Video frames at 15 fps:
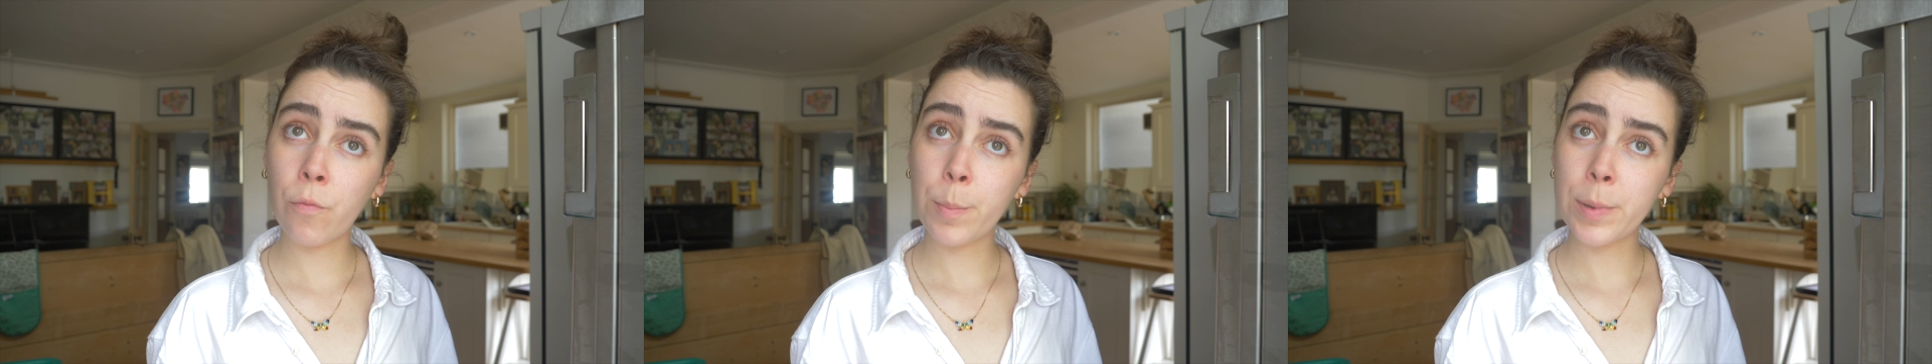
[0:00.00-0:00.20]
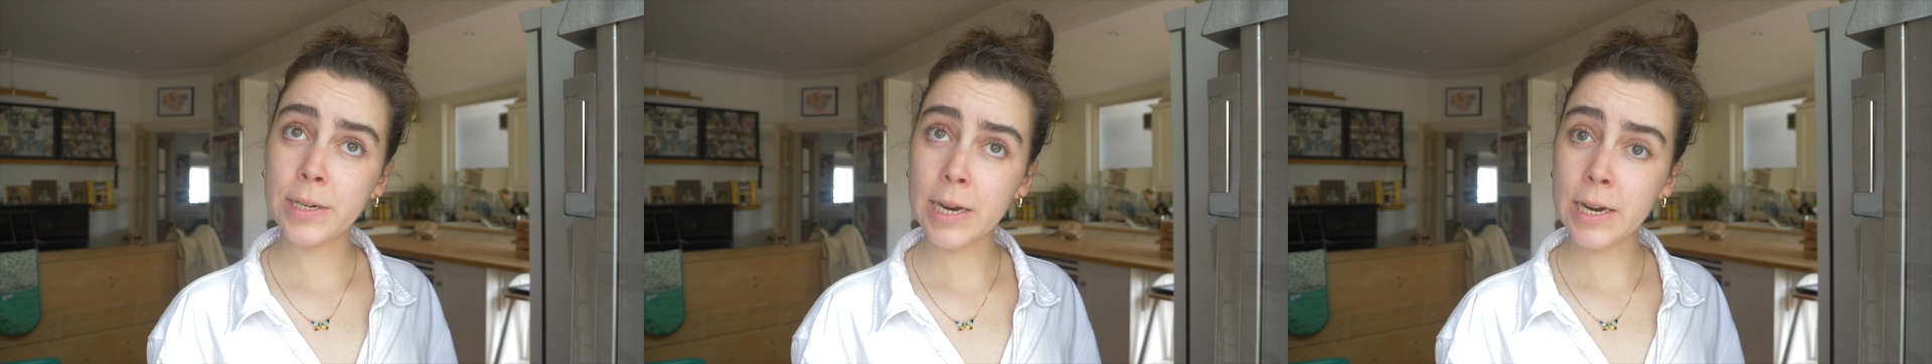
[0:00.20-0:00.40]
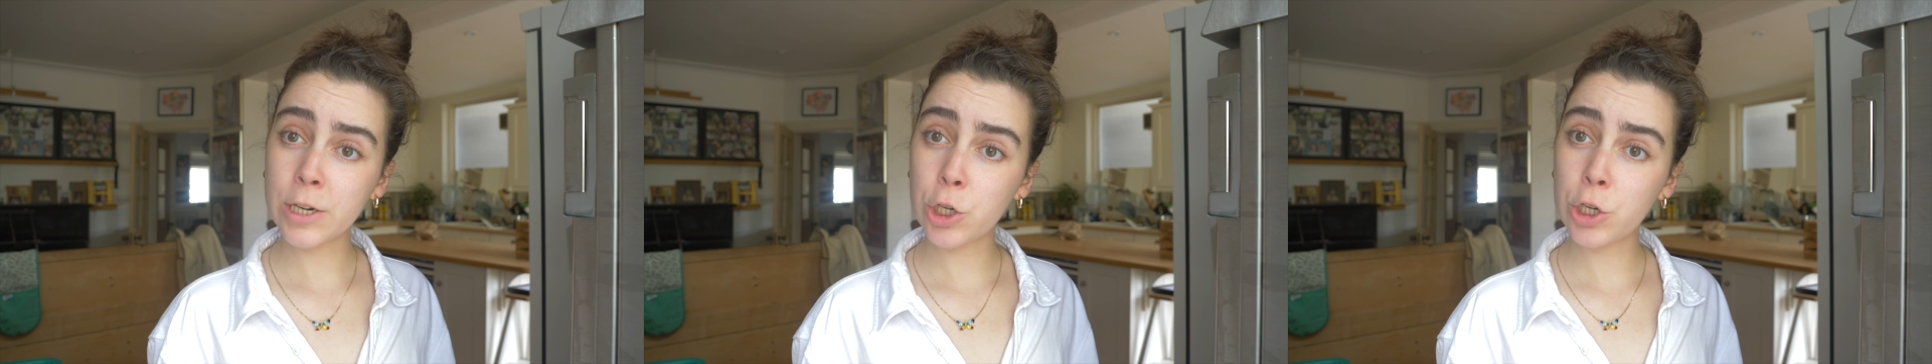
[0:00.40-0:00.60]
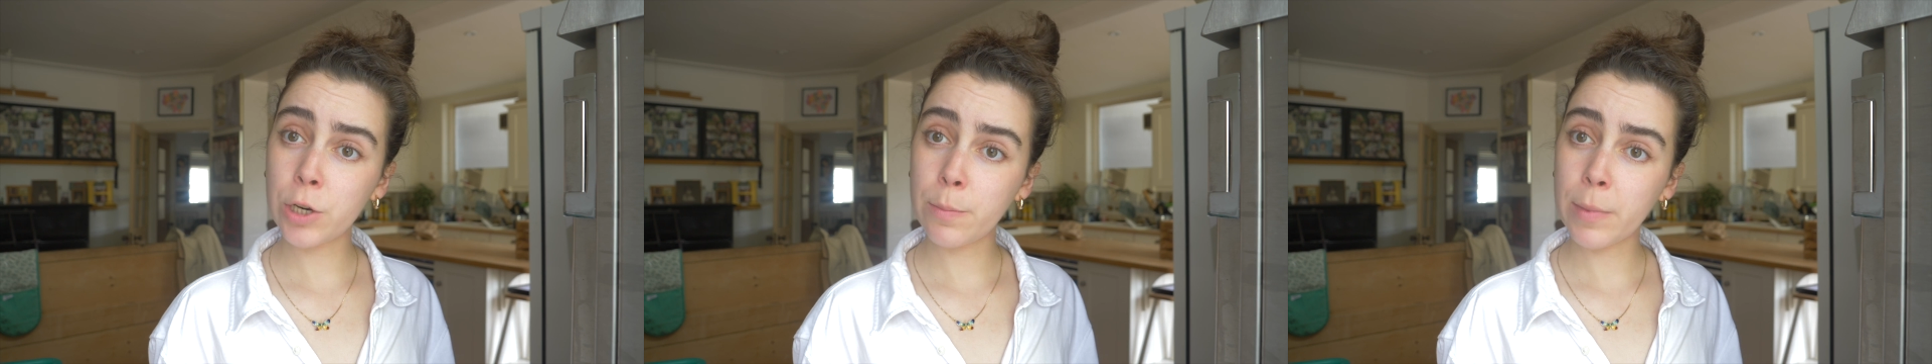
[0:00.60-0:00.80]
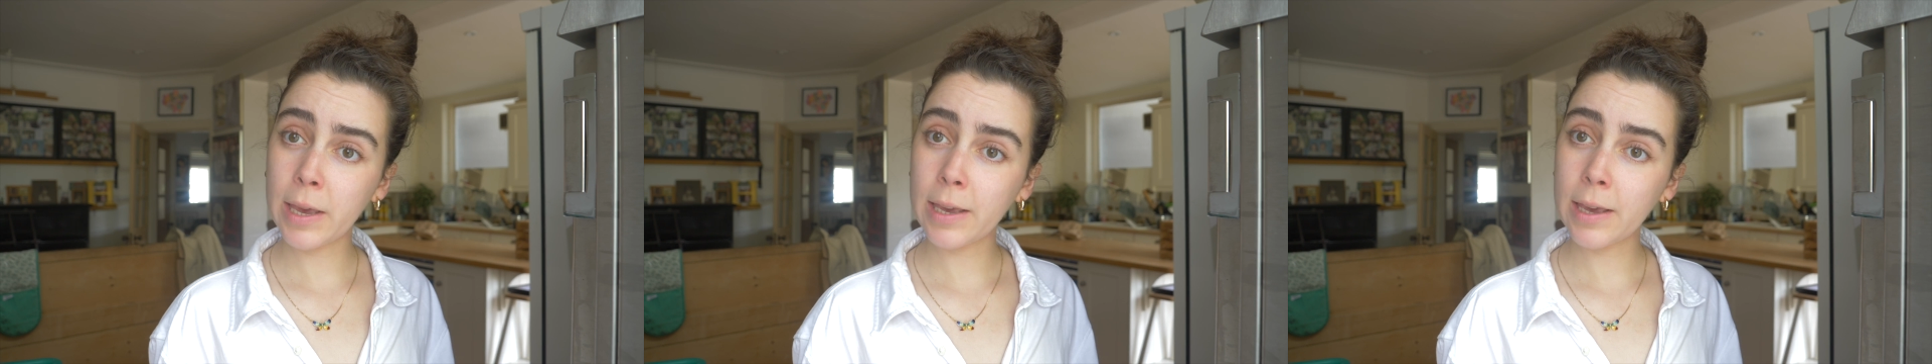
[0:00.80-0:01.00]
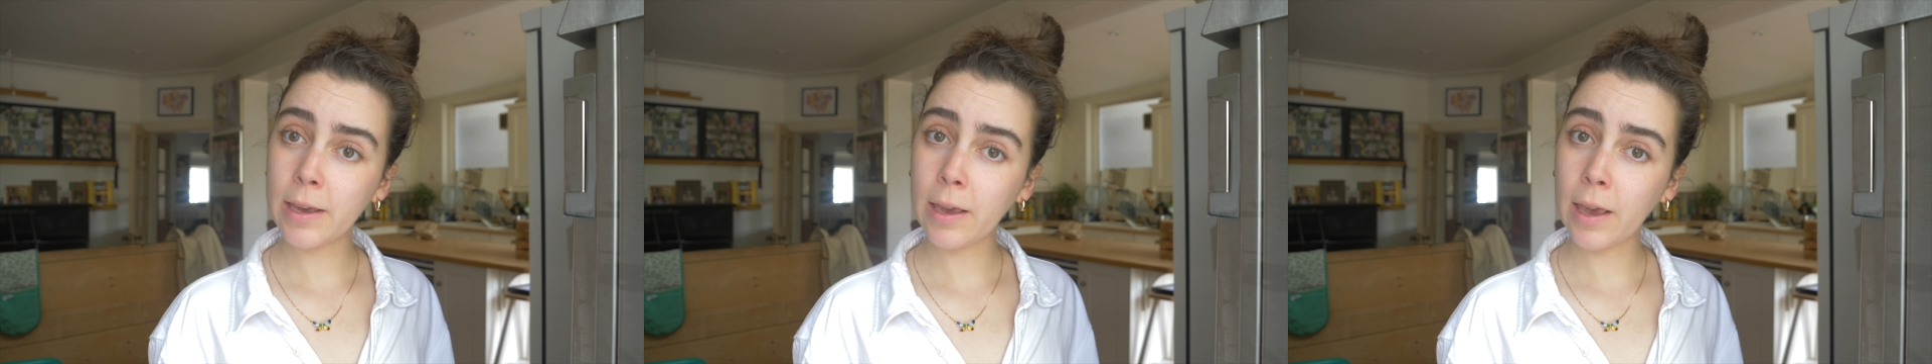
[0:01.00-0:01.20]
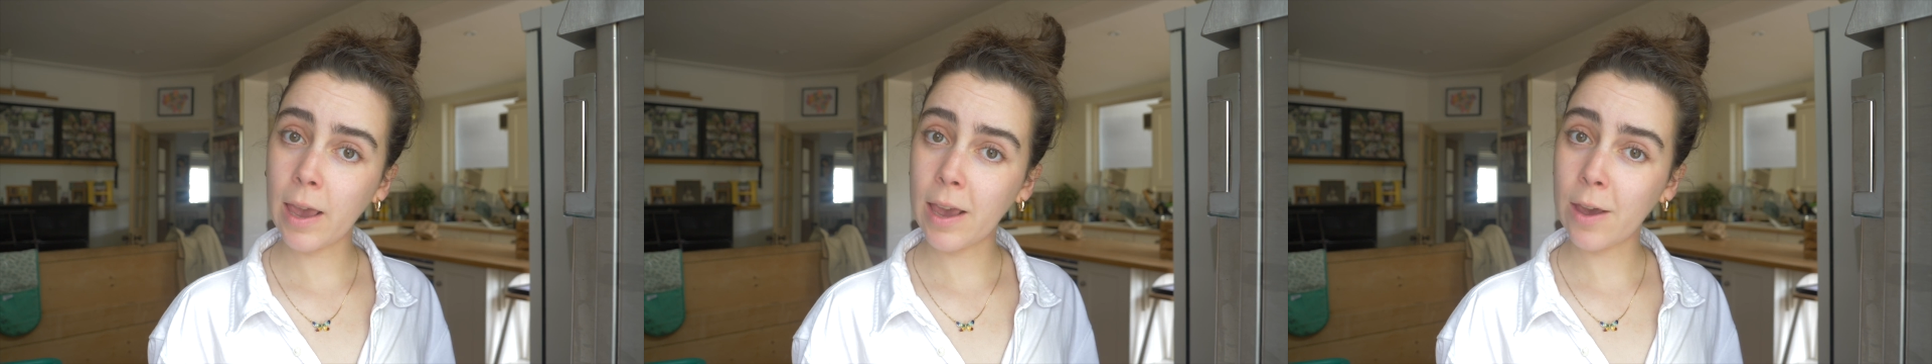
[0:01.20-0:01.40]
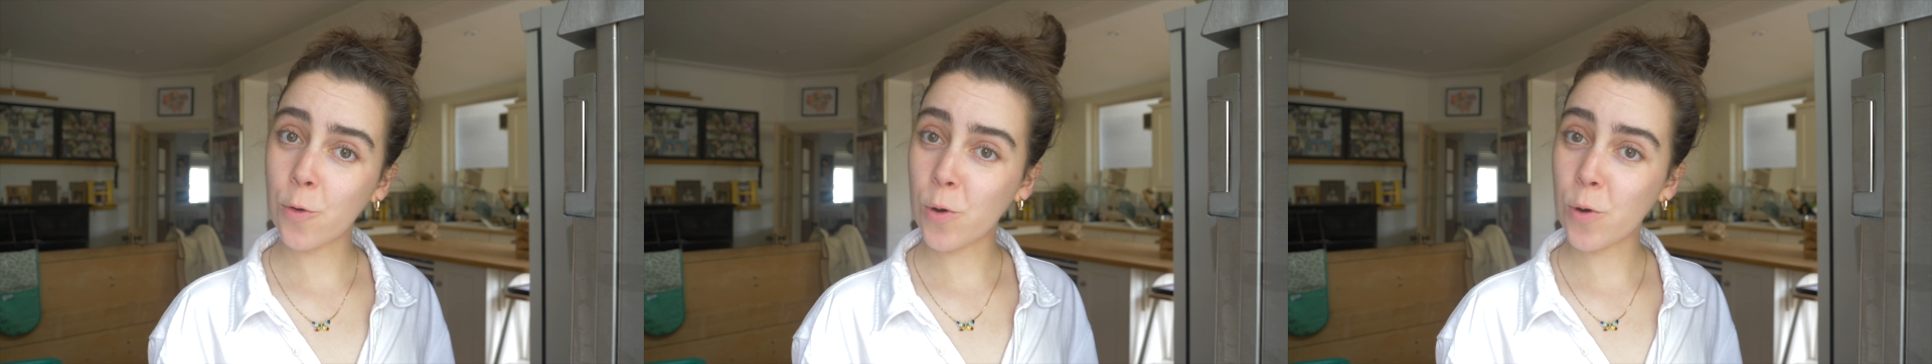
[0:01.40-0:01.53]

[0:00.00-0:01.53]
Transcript: potentially making a